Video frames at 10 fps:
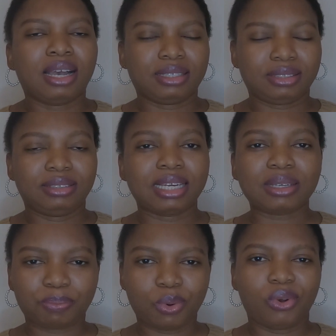At
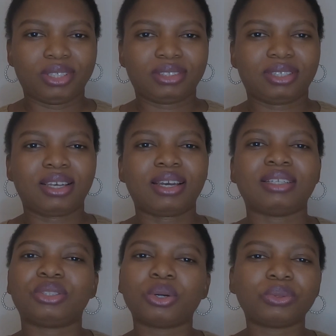that point, I
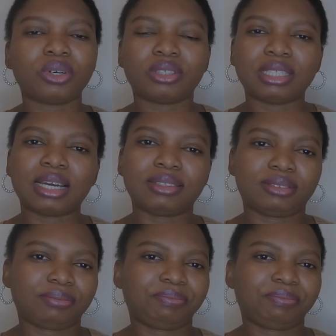told God that